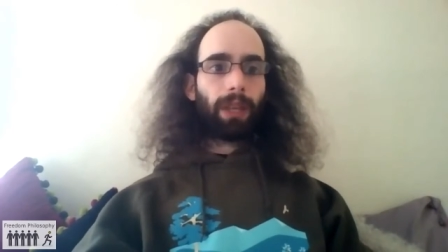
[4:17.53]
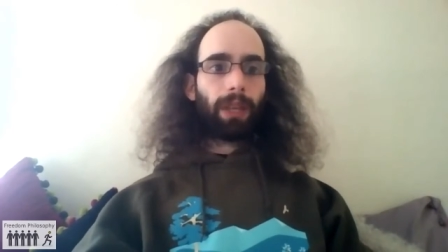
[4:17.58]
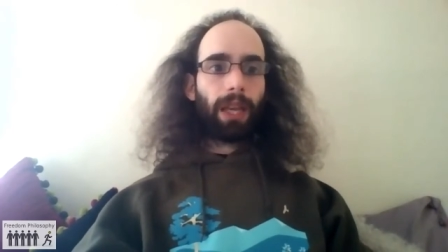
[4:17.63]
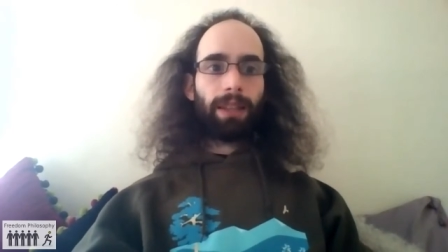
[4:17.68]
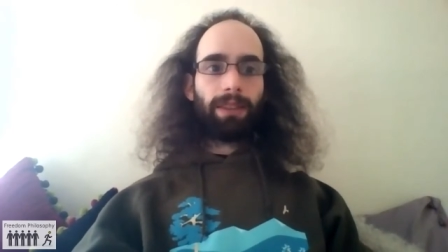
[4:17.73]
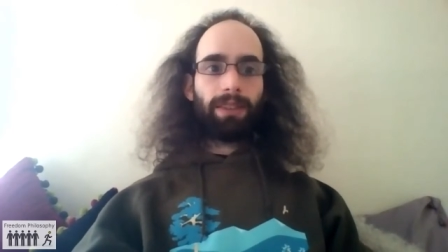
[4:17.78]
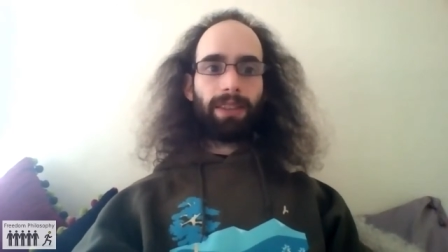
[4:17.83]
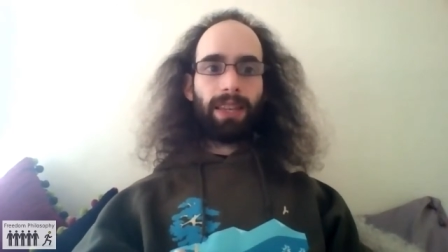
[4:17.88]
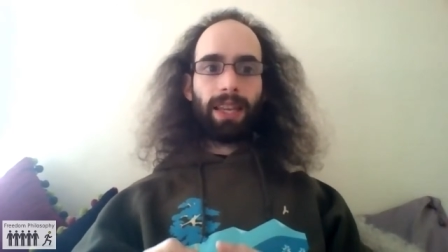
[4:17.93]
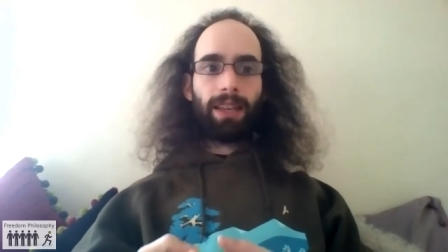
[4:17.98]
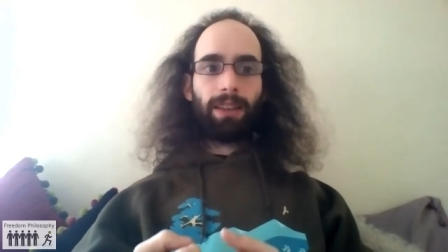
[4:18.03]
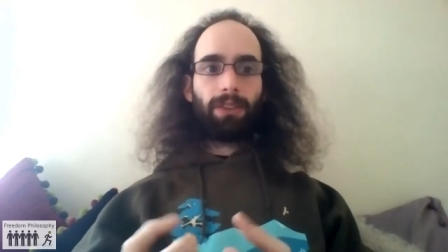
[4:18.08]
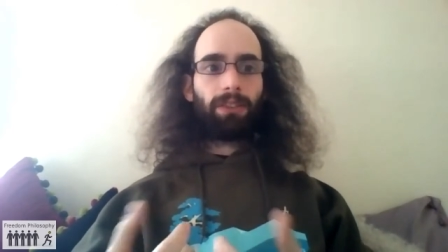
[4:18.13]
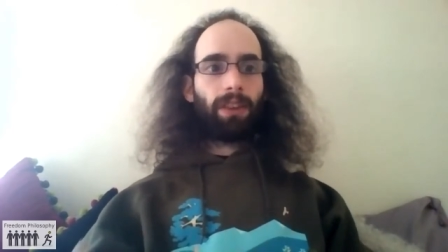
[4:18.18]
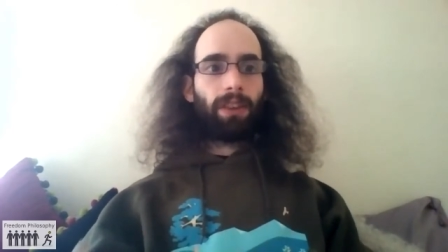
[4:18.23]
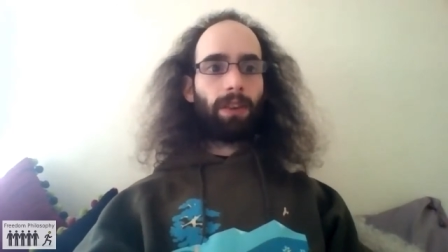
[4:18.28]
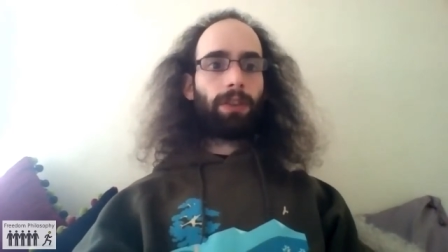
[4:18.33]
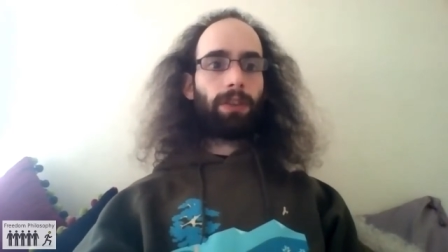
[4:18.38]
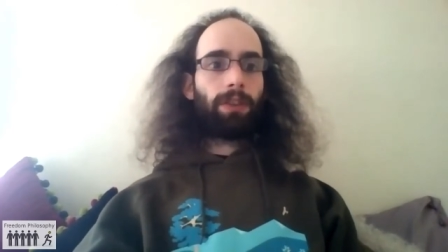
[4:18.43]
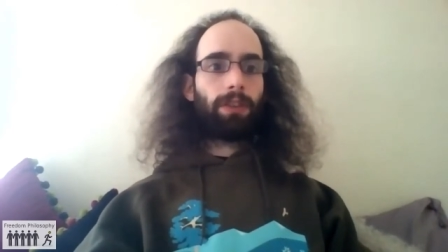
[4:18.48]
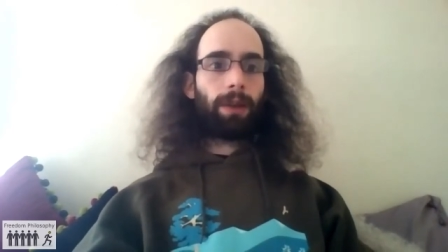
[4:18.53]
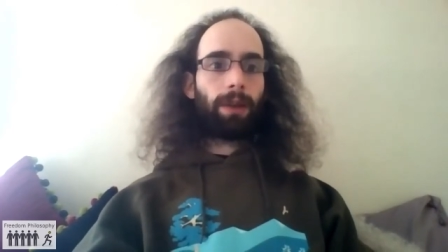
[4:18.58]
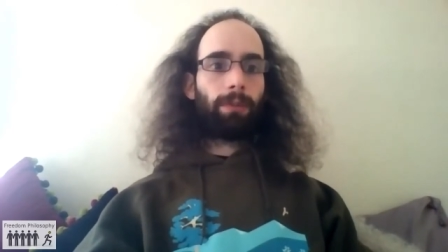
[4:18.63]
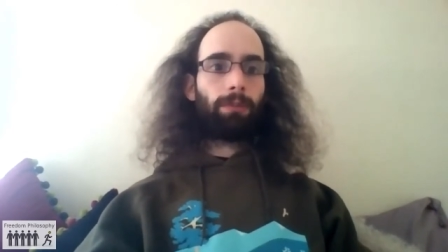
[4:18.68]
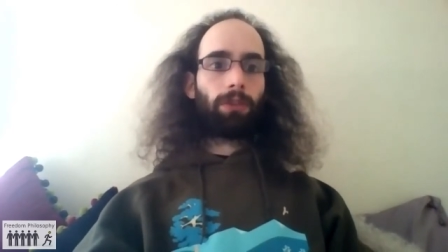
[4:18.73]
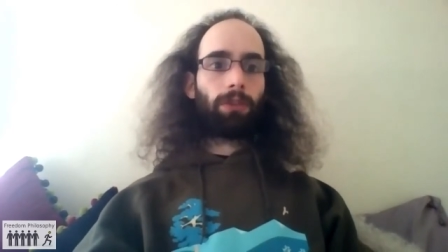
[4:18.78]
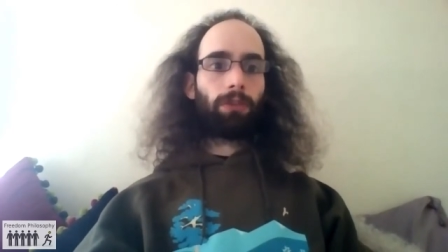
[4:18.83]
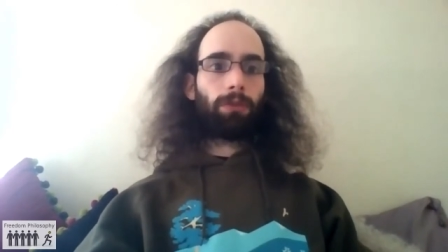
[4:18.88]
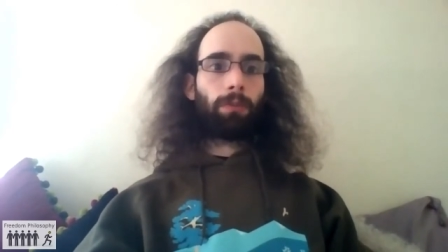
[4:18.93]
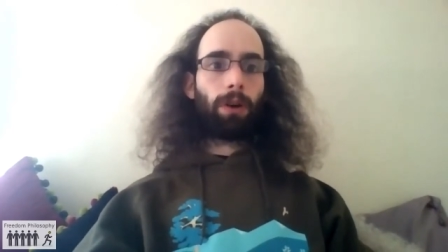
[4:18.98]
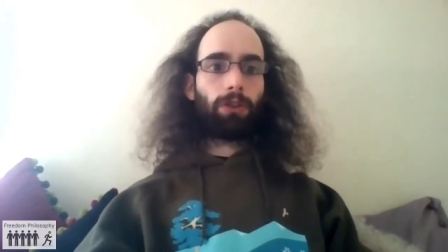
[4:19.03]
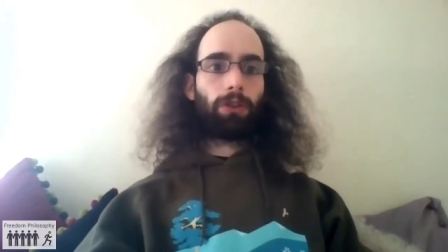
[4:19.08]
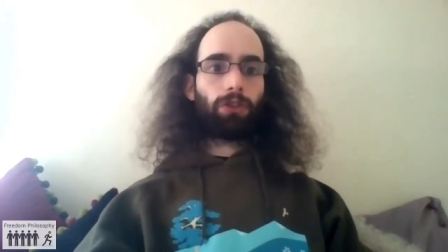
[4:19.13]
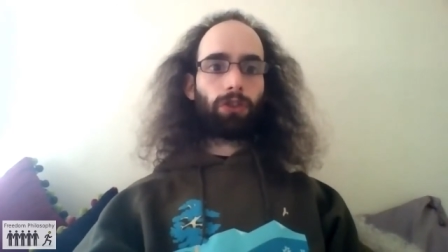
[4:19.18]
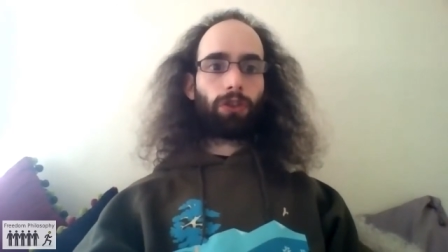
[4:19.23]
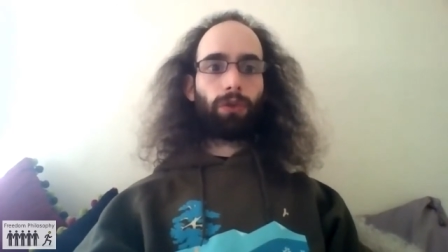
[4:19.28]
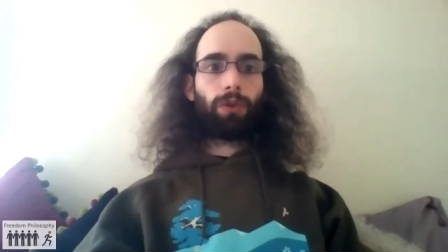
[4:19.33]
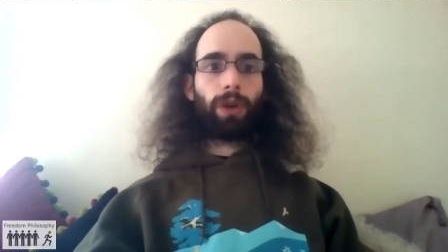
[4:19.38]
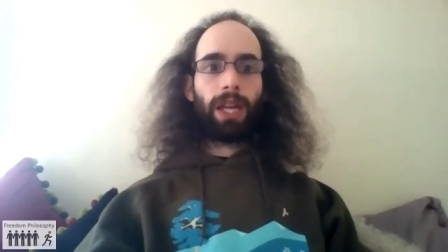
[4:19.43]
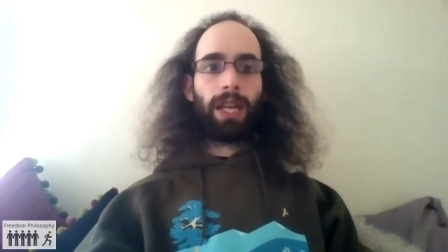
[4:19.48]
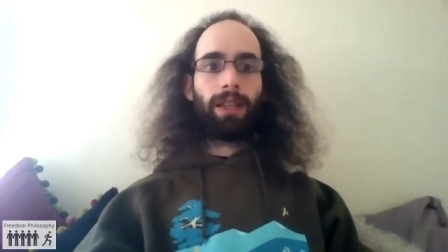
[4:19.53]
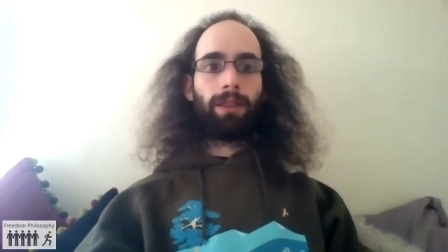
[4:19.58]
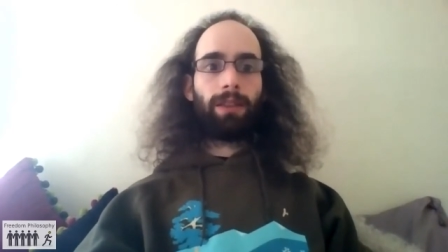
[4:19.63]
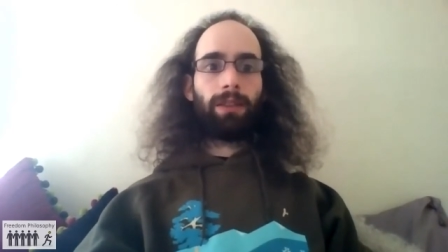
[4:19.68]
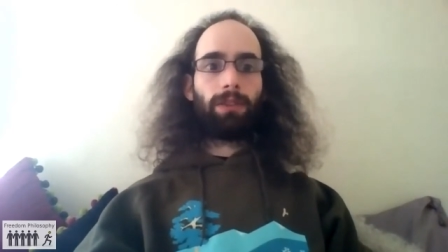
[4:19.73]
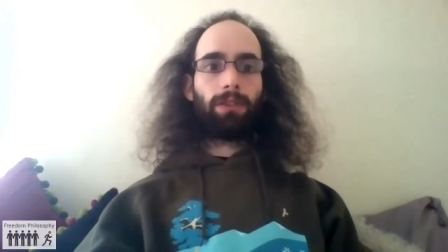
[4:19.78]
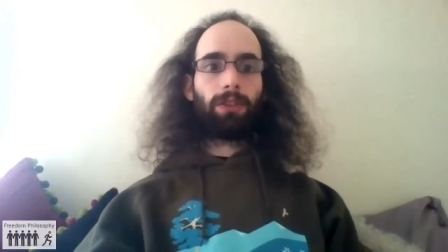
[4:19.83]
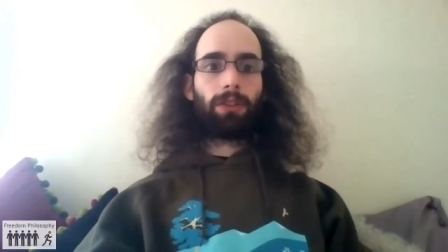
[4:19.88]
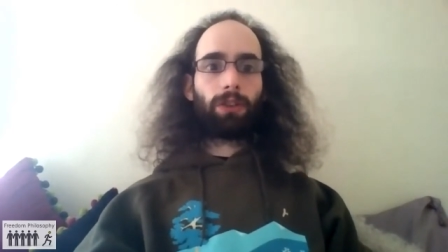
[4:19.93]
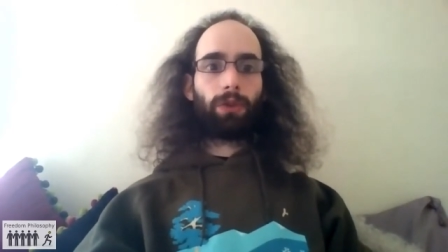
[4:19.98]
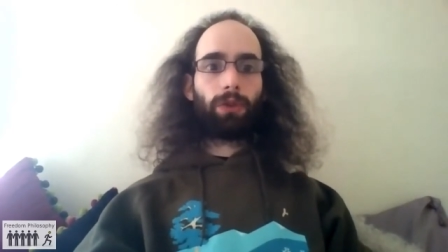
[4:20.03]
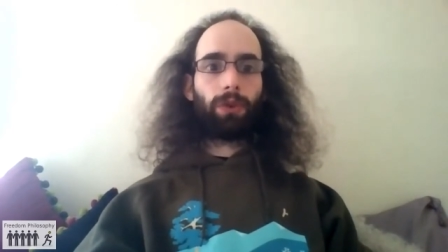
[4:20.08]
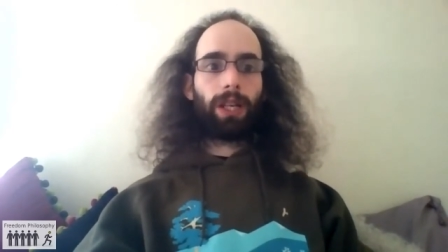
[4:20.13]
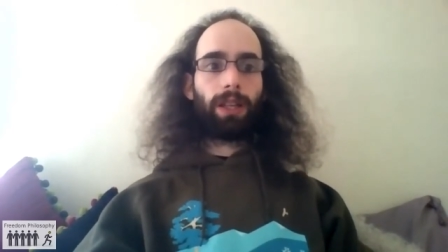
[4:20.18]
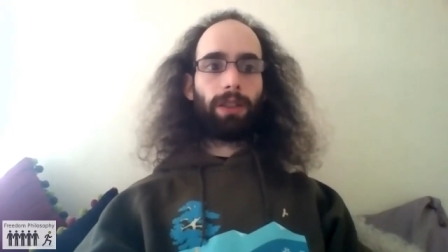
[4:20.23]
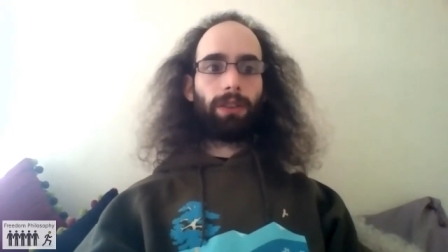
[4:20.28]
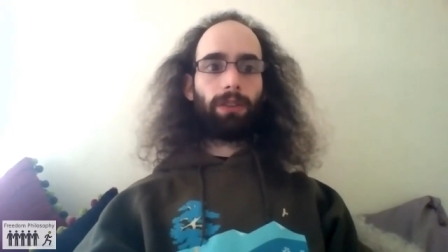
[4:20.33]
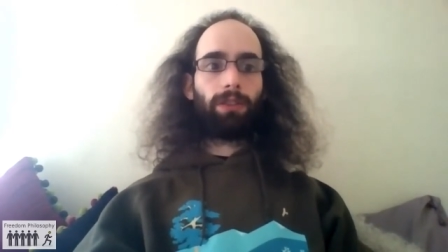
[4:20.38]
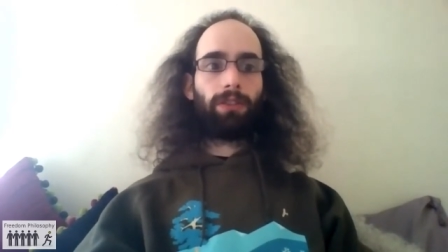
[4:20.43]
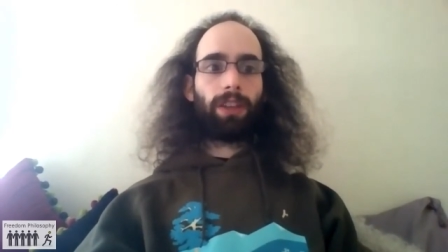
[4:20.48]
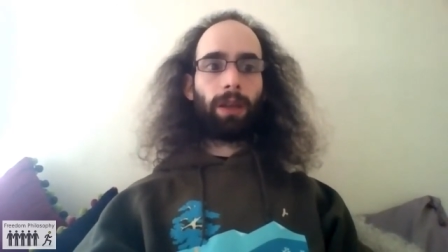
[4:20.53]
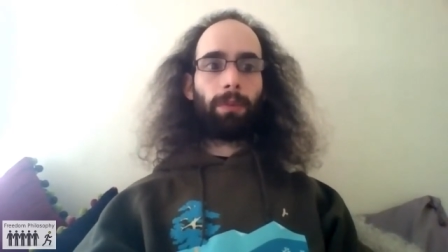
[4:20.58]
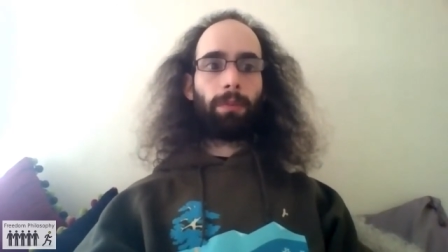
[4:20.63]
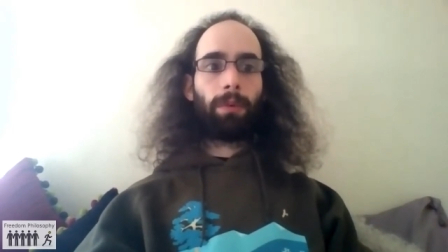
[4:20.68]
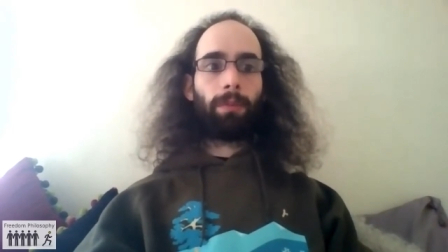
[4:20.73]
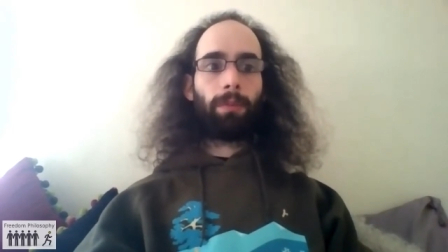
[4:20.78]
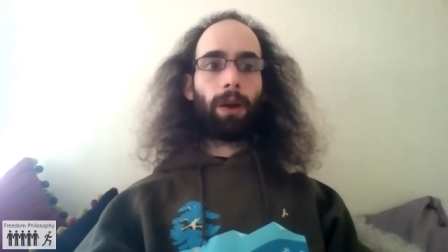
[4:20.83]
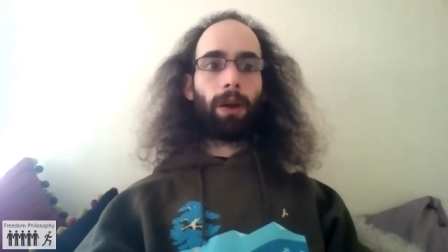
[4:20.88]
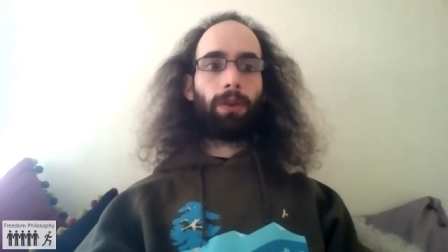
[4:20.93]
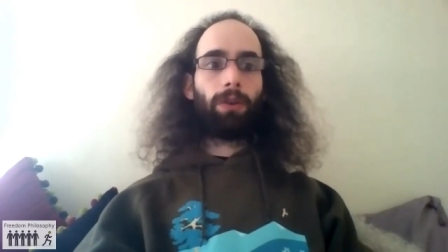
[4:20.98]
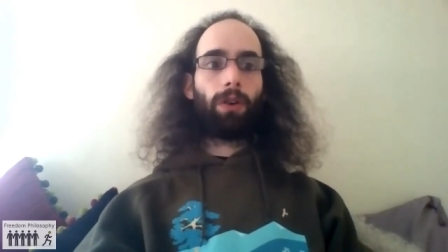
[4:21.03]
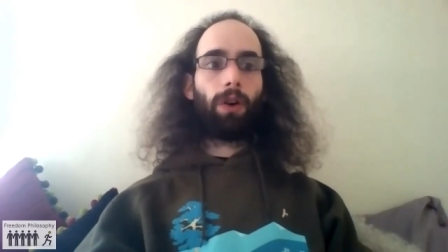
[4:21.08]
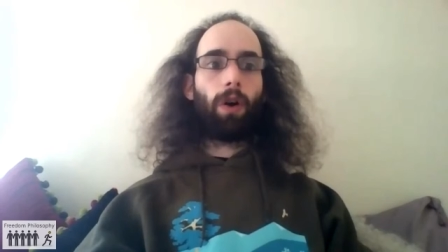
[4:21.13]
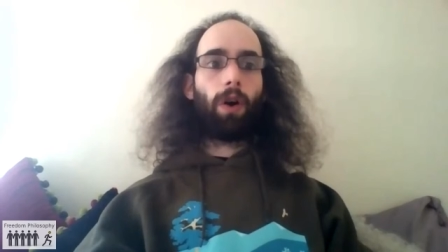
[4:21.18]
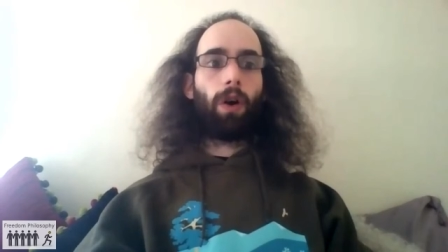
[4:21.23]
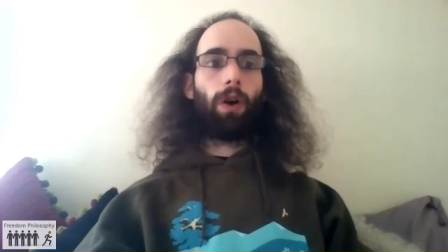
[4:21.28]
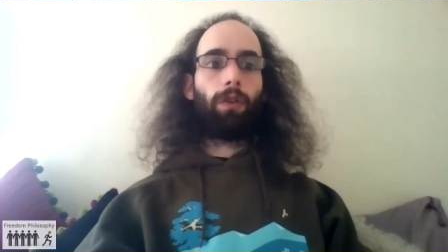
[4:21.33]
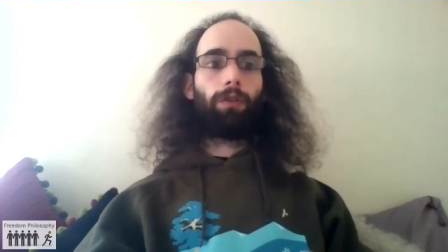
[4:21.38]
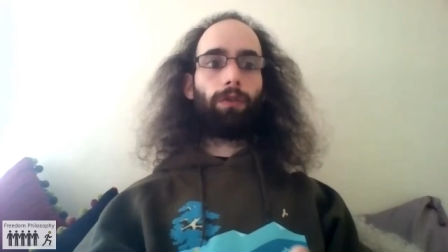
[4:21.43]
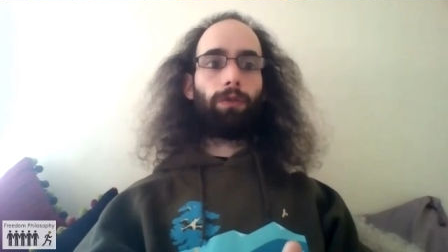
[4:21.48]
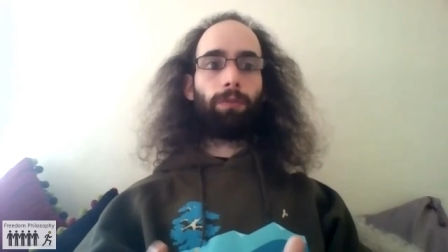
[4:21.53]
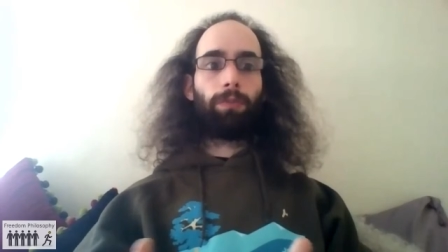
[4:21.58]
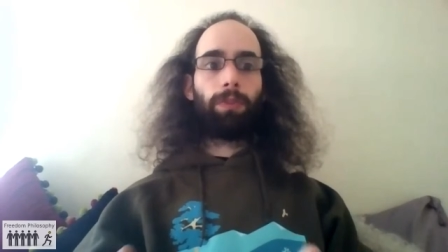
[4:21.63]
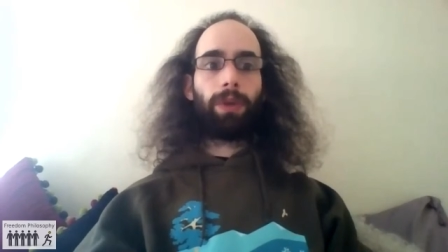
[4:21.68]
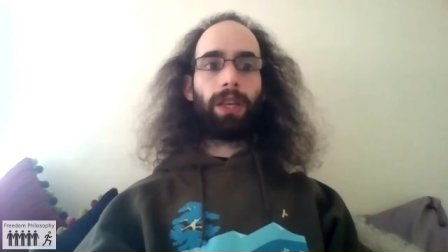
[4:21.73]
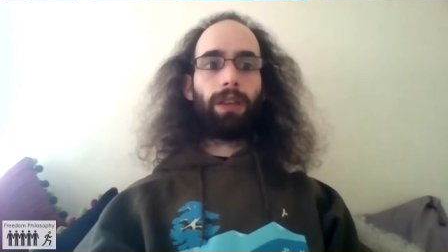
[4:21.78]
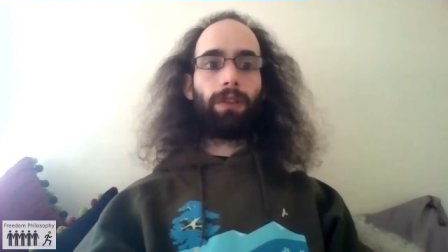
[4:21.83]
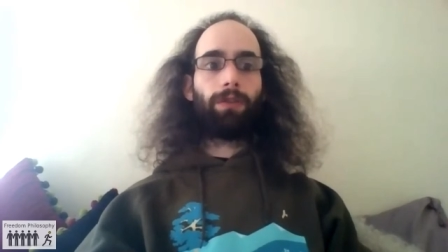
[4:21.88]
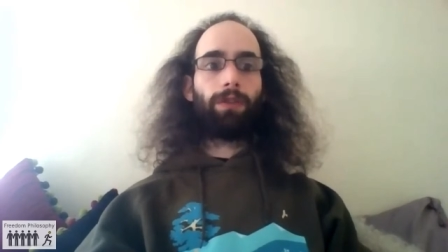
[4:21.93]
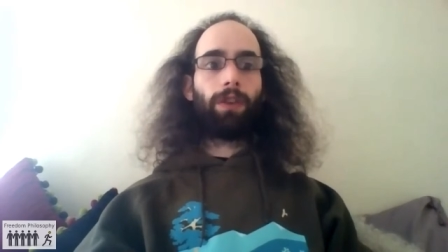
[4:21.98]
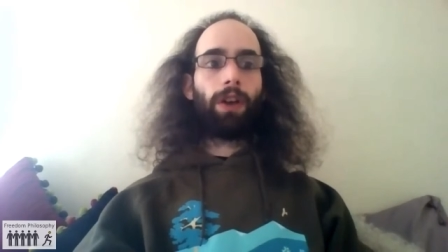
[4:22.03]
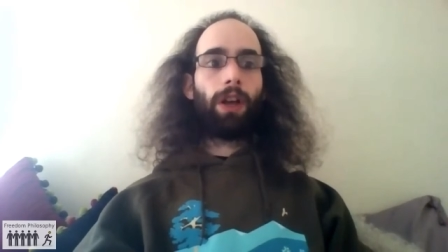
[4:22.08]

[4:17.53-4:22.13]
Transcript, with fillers: It takes seven times as much grain to create the same amount of beef.